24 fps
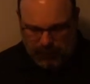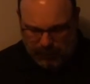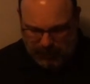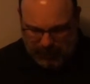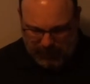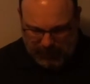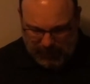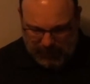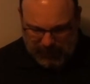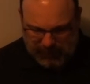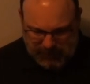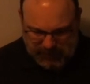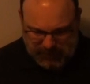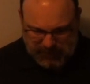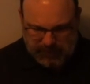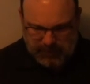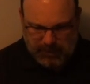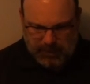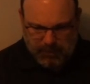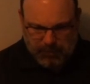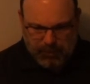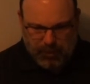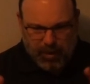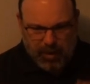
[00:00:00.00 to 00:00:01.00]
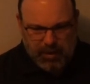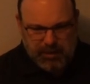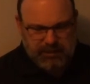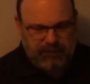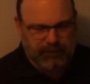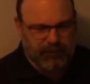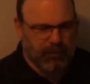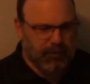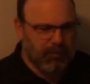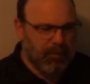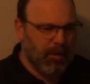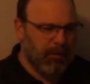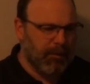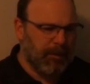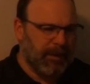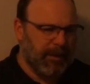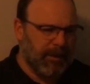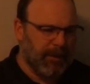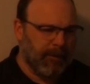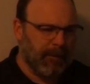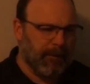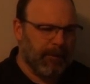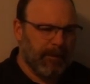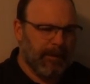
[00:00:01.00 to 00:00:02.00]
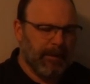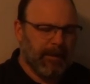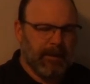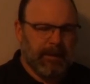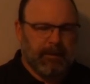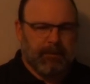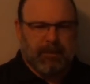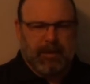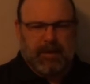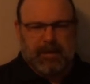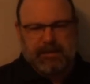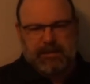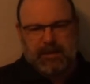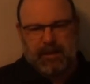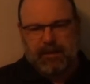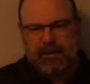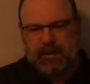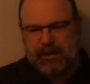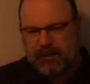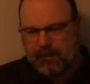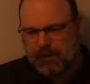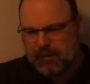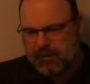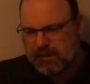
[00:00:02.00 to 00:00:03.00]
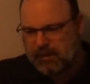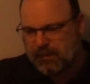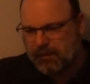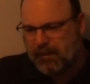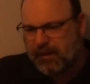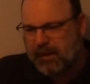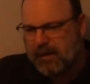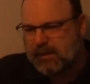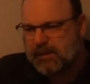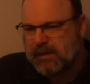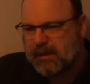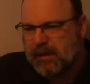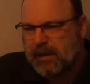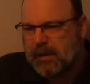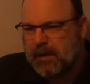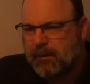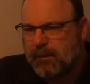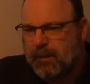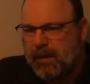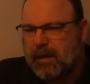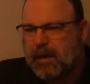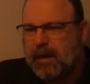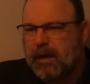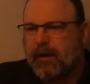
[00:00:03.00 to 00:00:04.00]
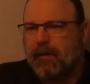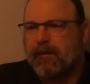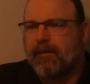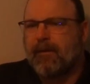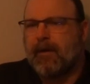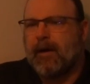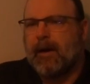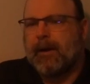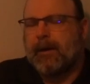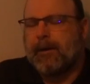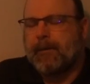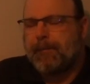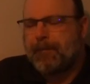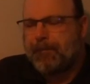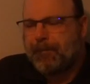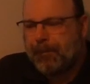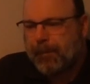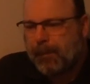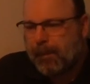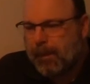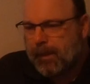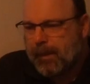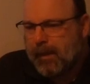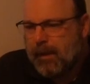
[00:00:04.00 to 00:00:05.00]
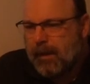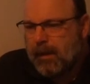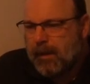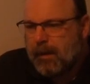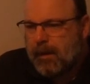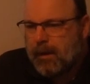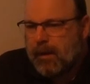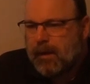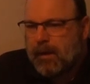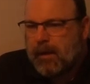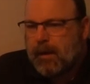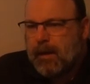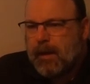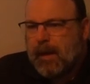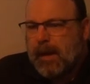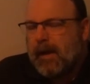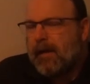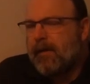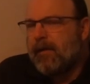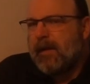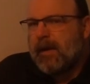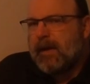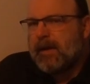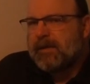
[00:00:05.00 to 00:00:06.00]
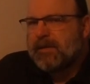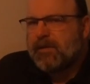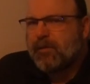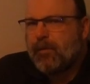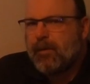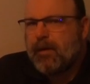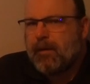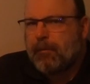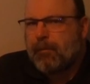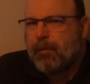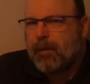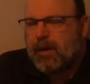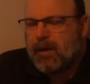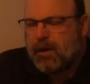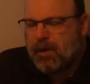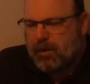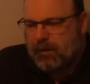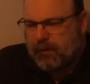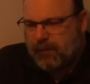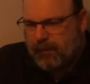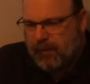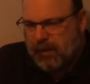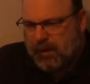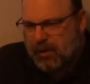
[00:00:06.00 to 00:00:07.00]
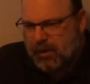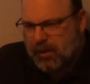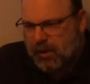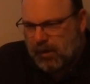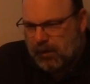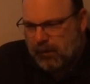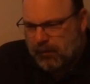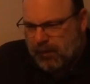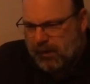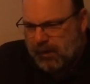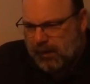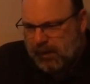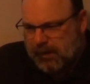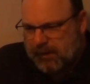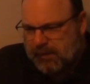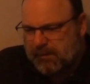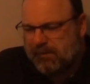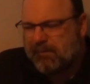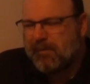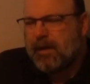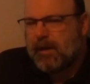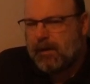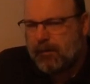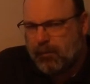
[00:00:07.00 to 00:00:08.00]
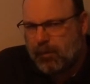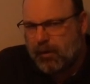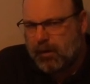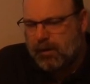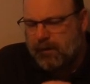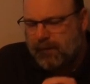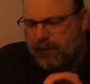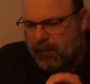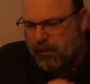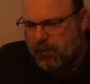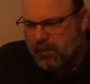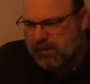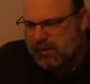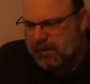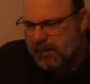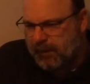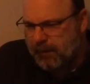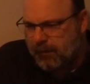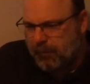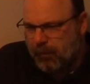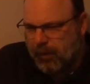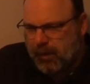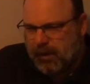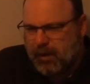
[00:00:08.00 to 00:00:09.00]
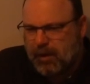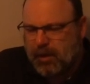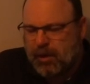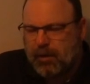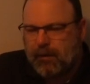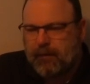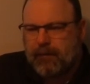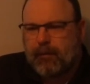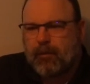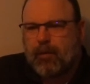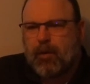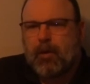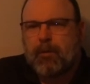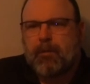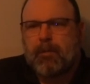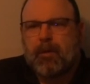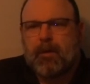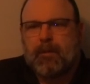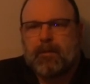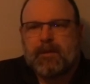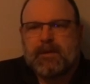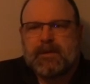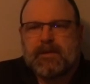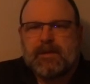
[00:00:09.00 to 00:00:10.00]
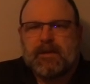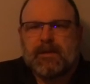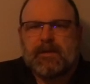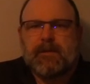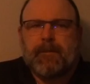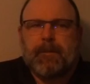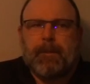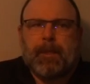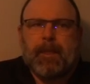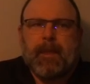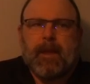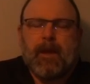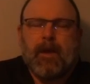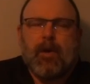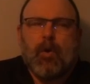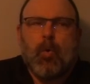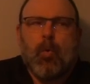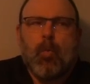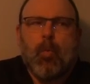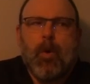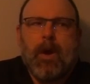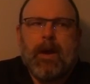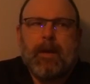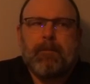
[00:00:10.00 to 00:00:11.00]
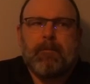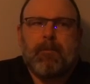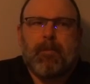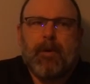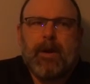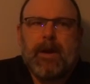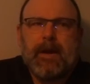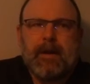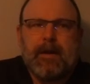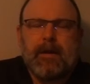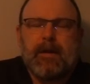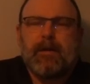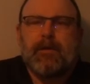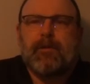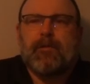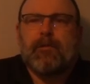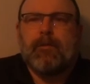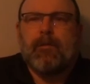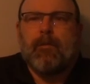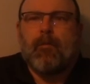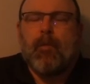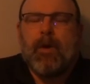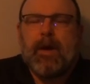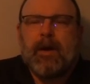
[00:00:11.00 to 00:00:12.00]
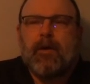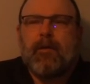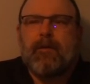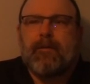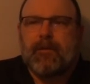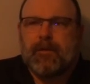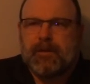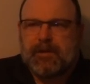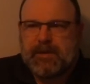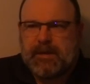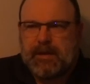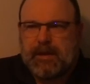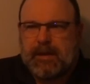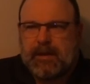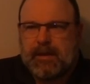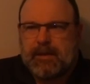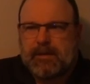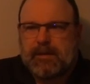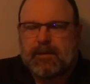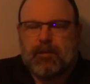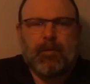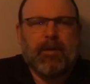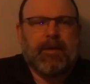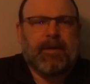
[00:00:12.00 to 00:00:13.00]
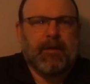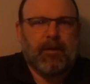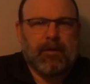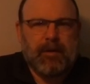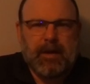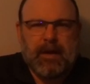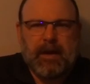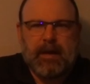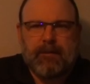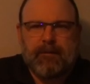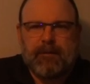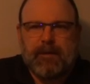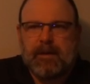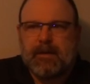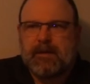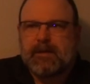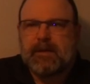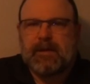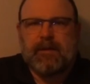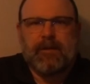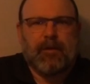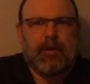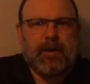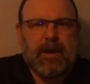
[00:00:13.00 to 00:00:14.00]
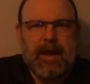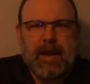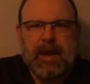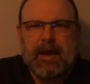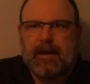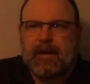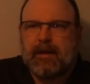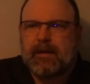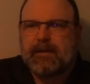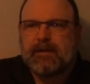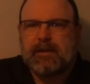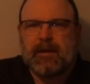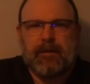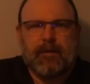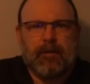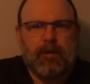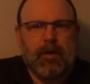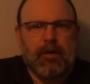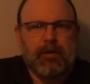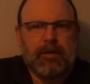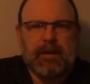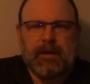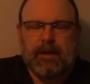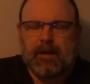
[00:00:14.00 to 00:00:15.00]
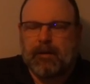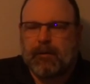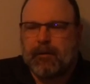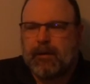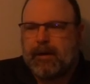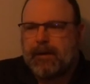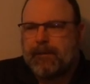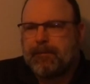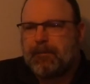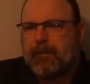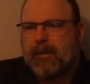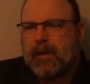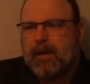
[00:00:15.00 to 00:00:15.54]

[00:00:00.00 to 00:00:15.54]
Okay, let's pause for a moment here, because I think there's some things that need to be clarified. In the history of British and French colonialism, and we're going to focus on the British here for our purposes, when Britain went overseas with their navies and their cannons and their artillery,